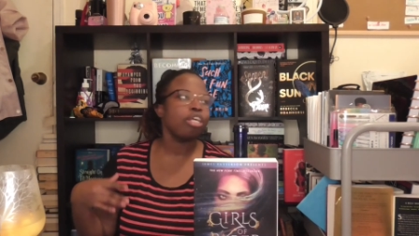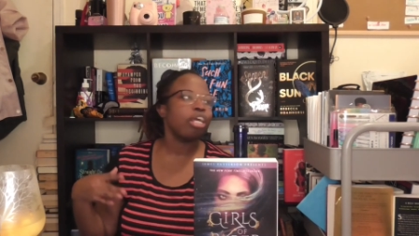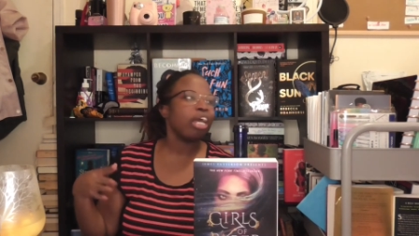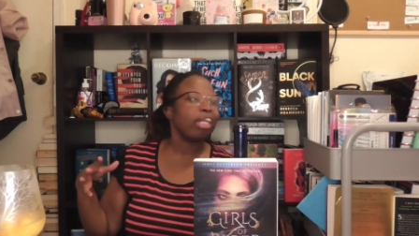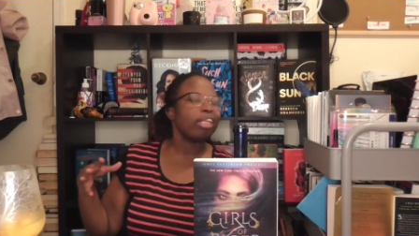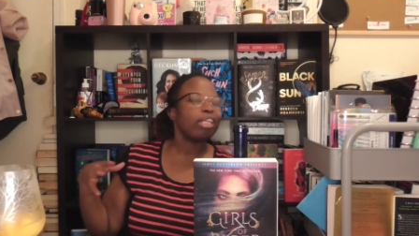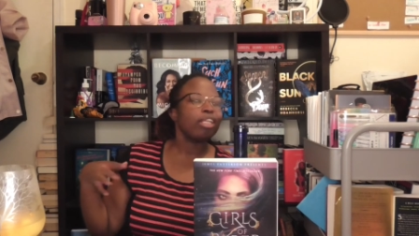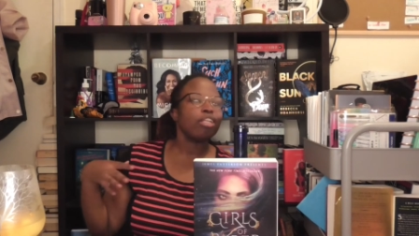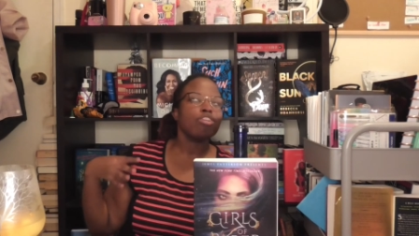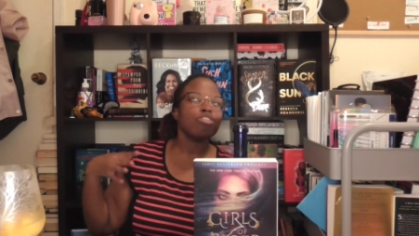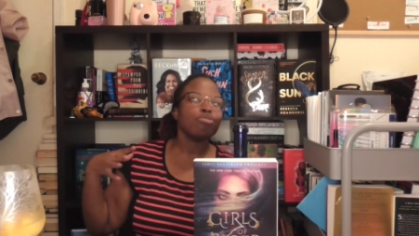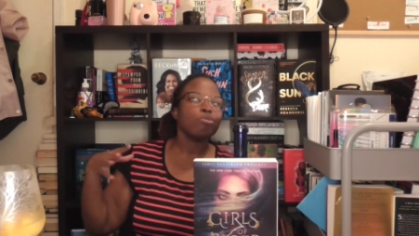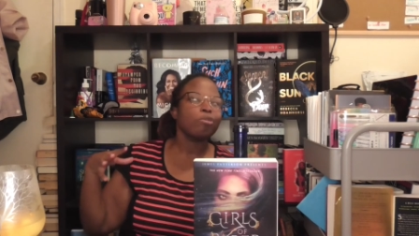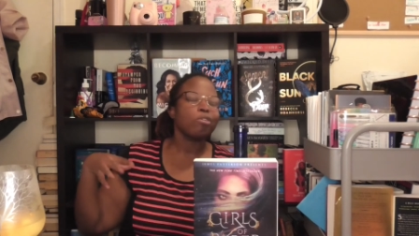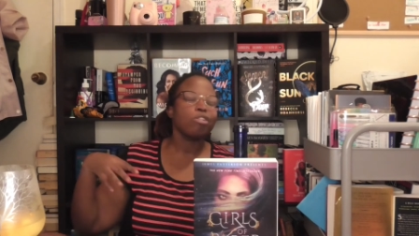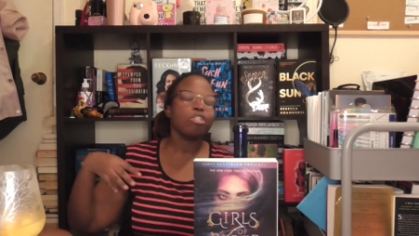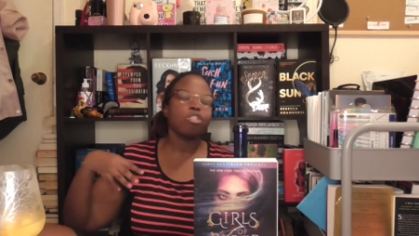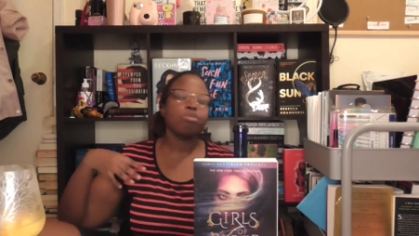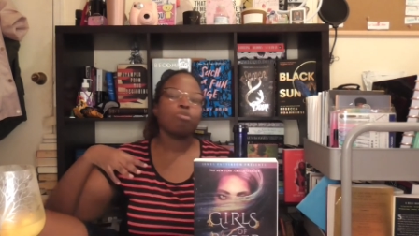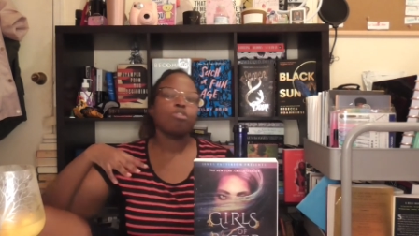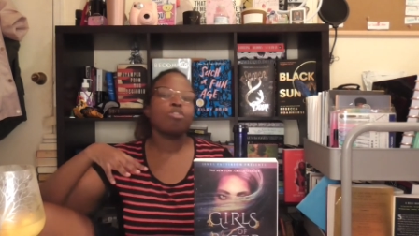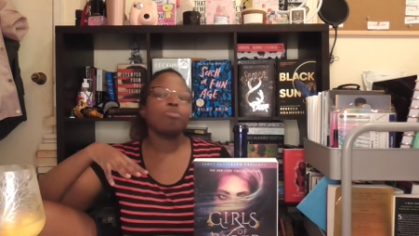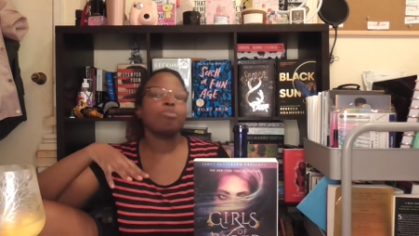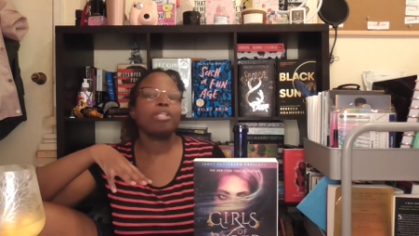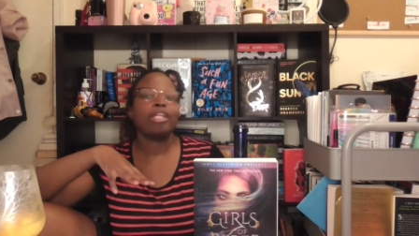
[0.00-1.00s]
I think this one
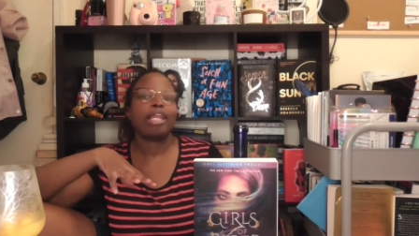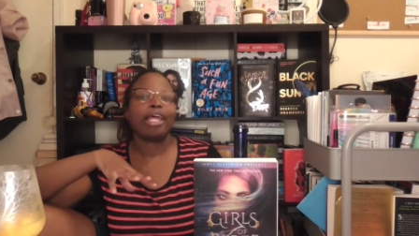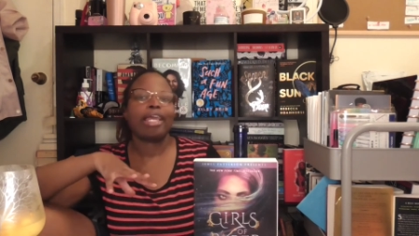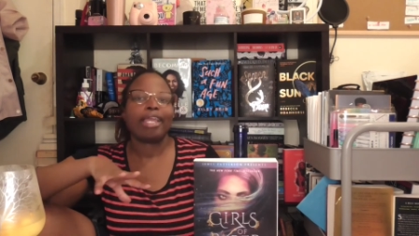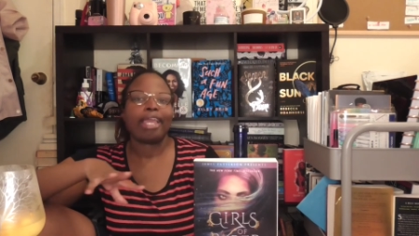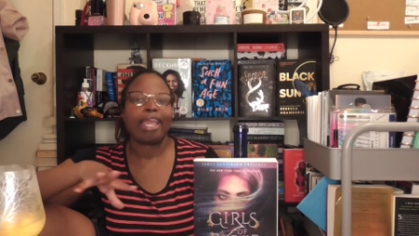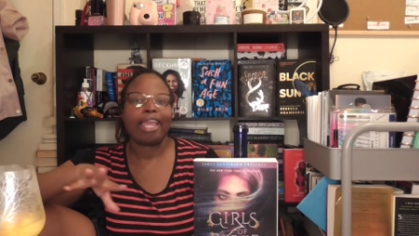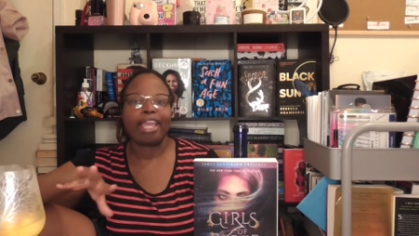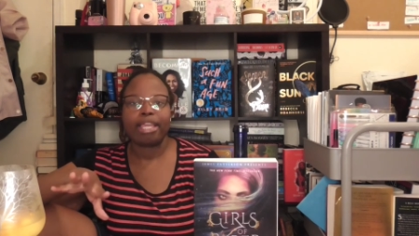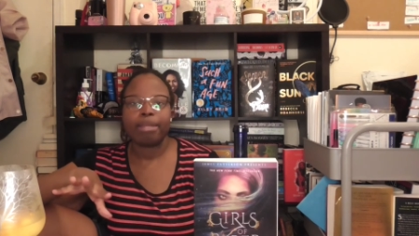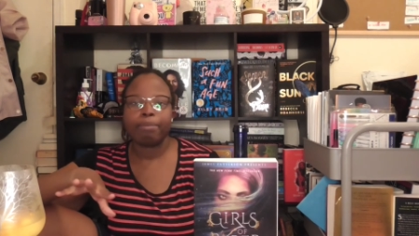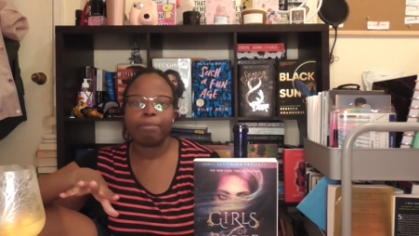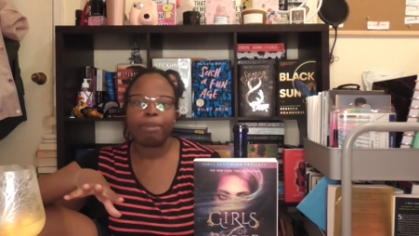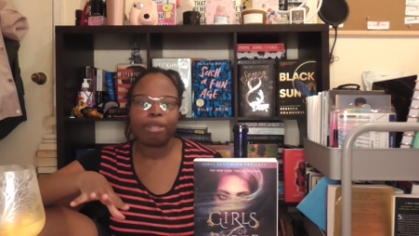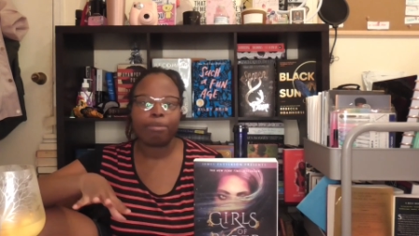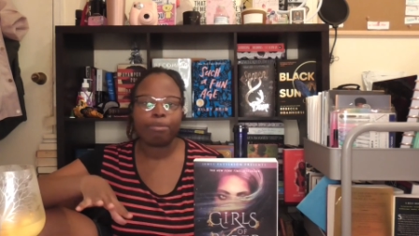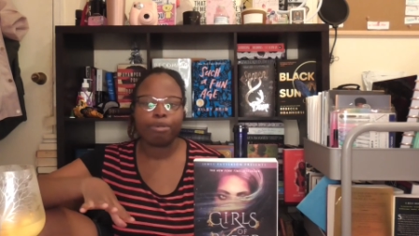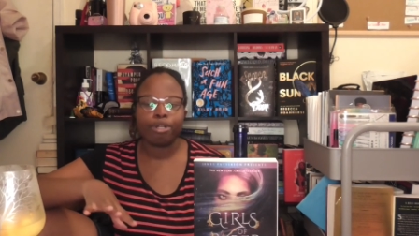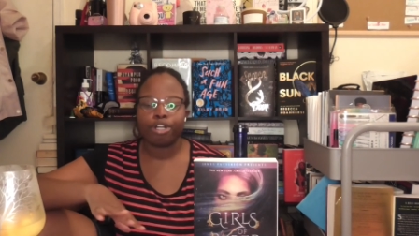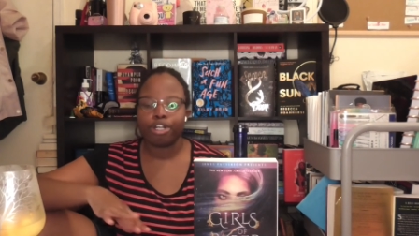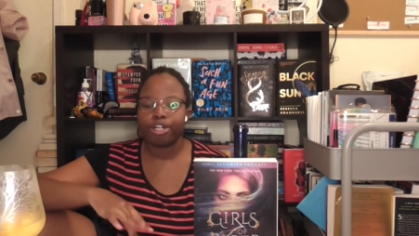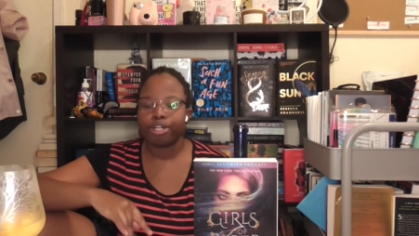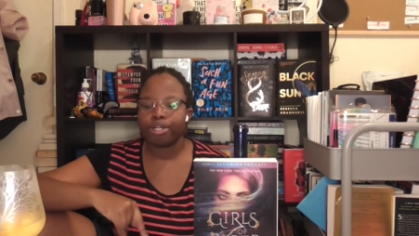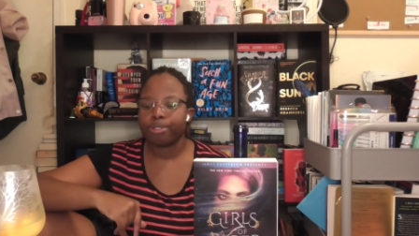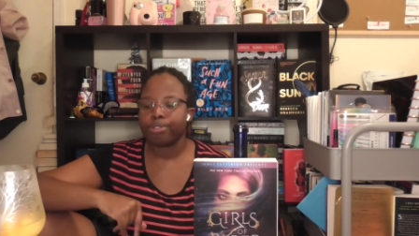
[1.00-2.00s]
supposed to be like eight paper
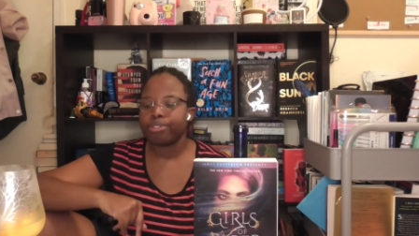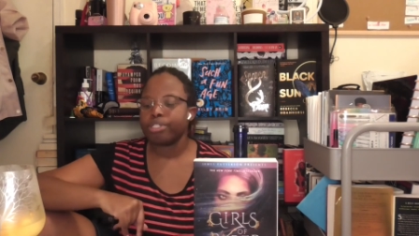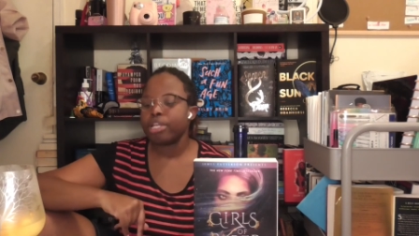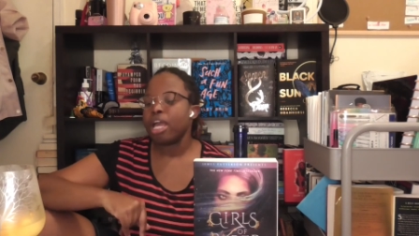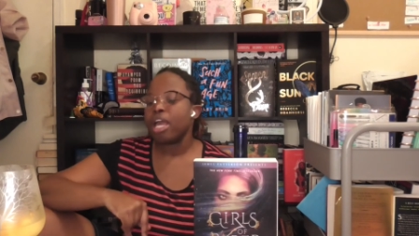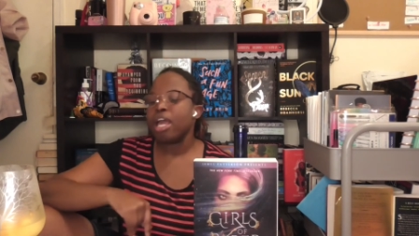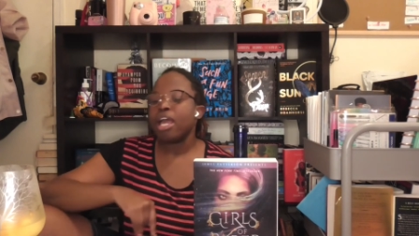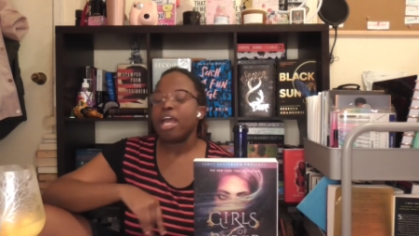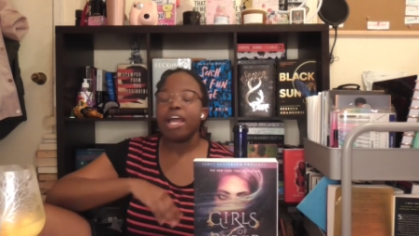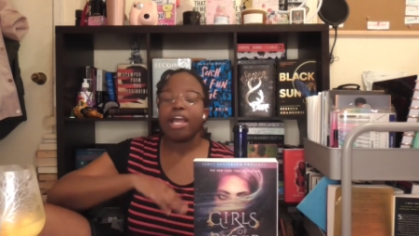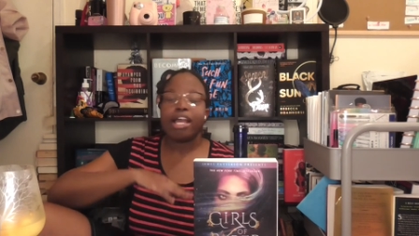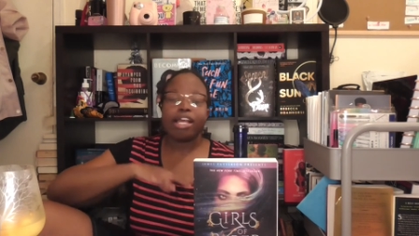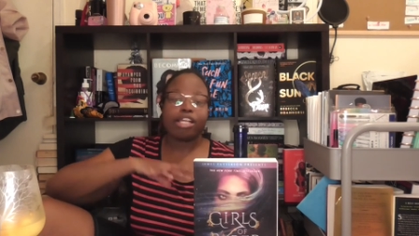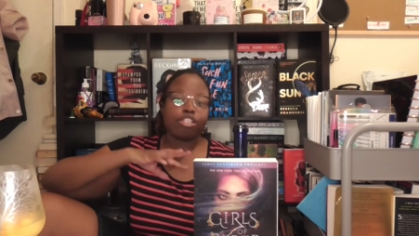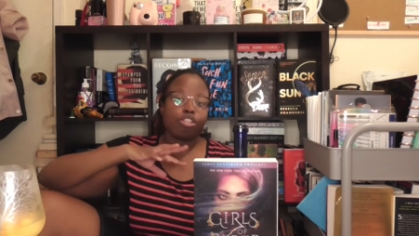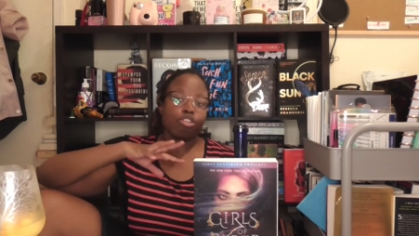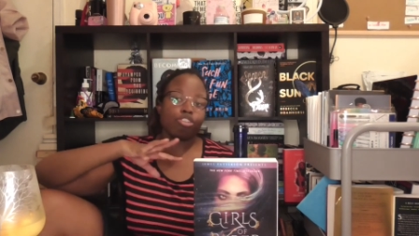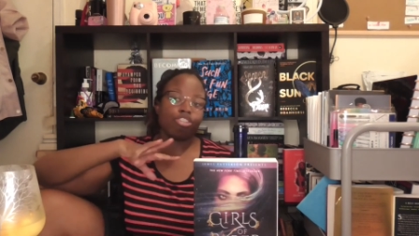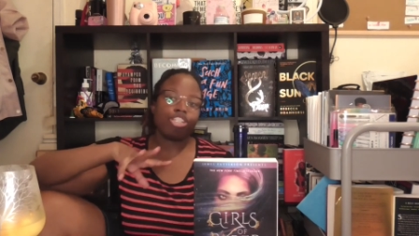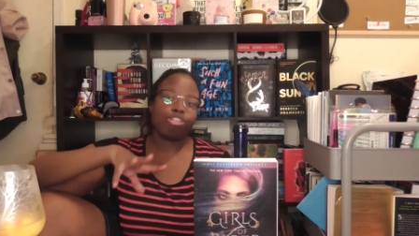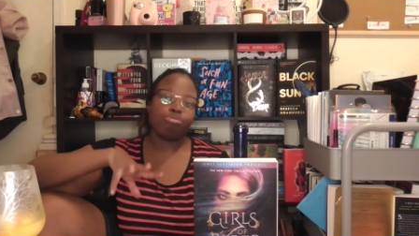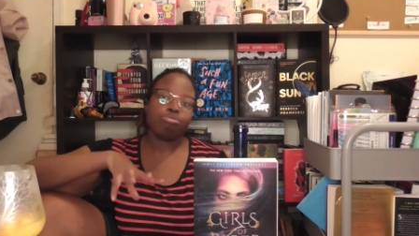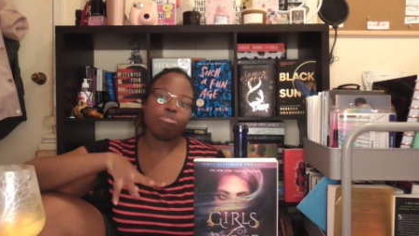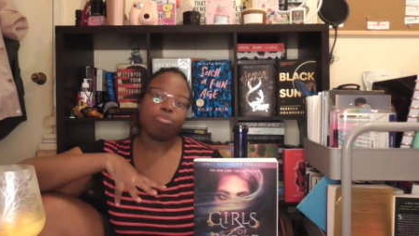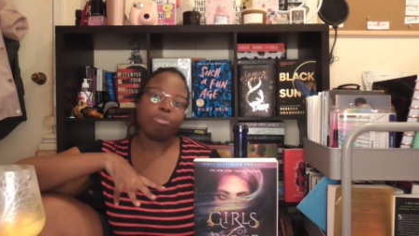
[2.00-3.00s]
girls, and so
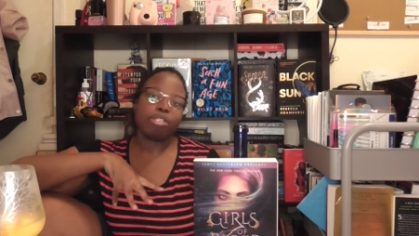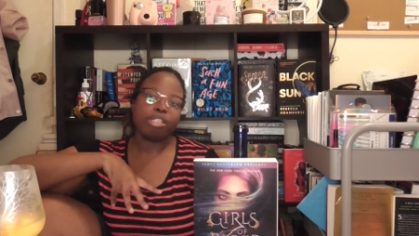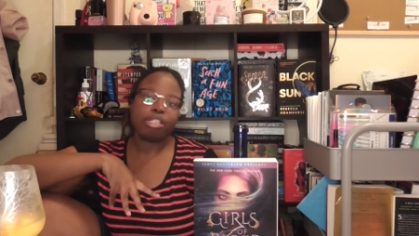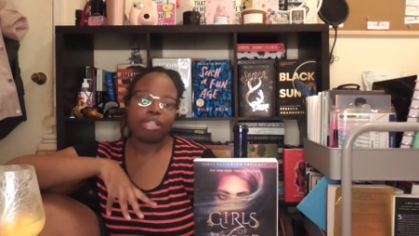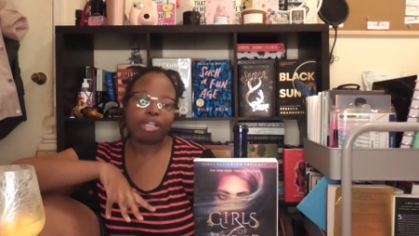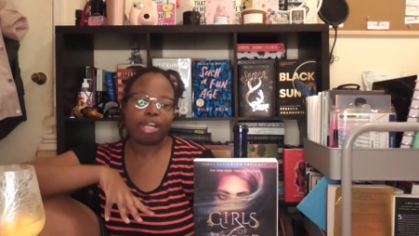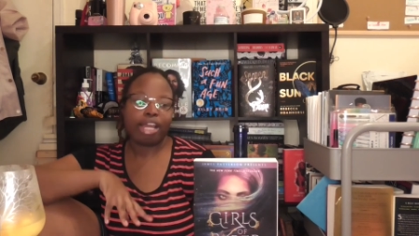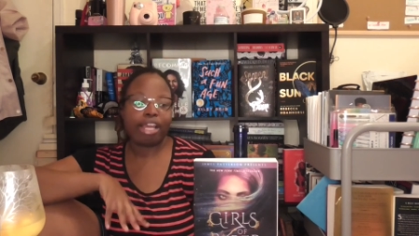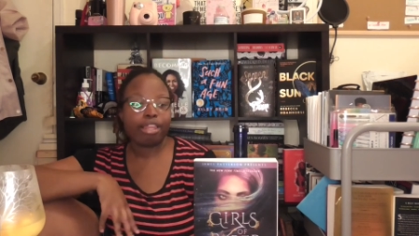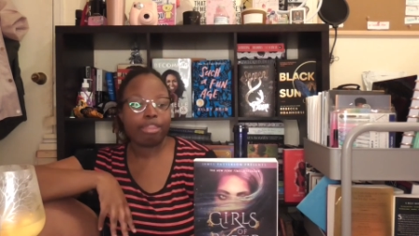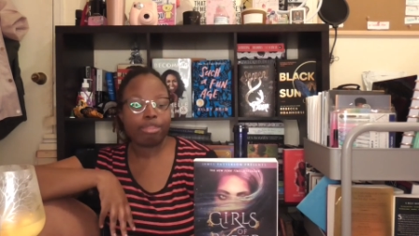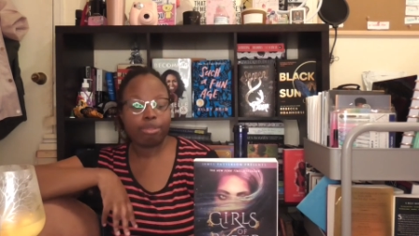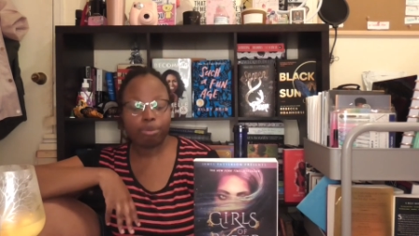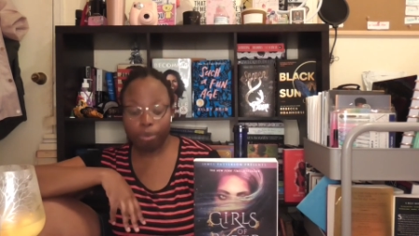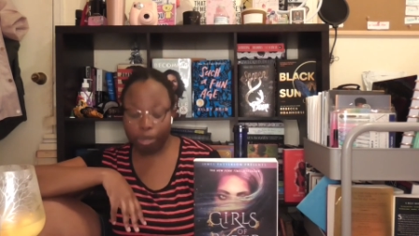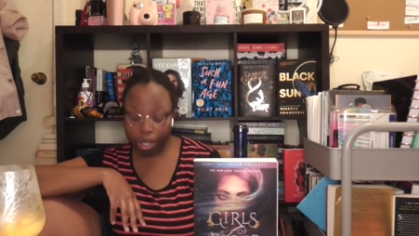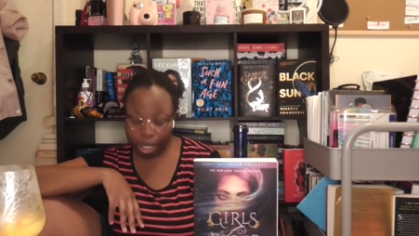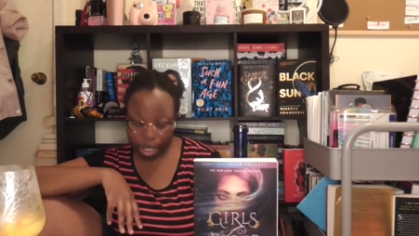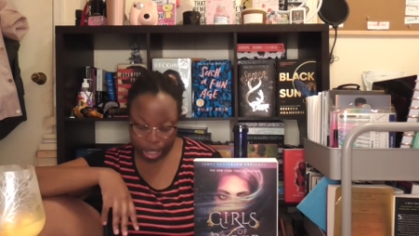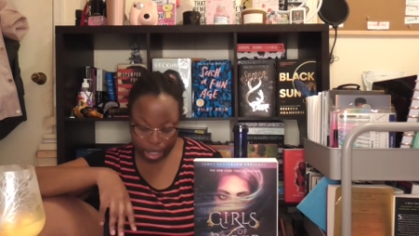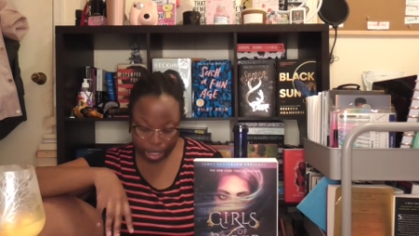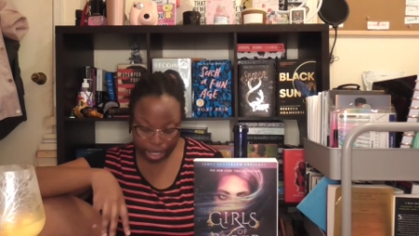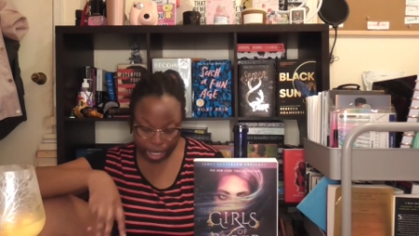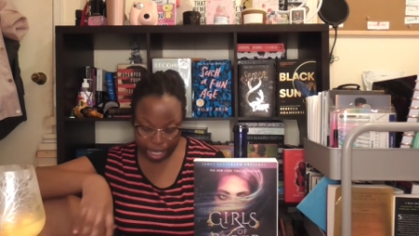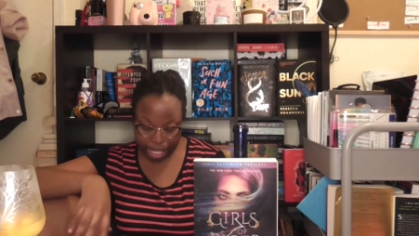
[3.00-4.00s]
she would have been the ninth
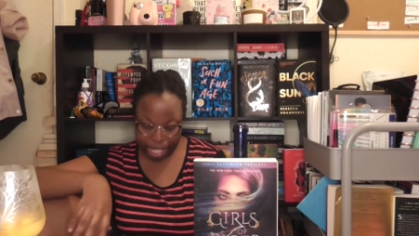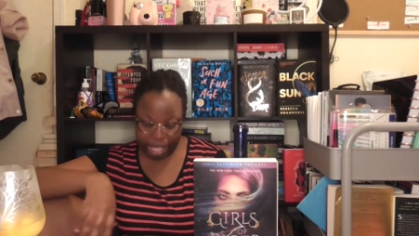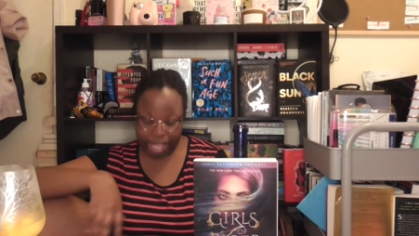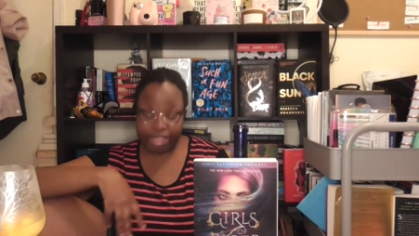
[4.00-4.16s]
one.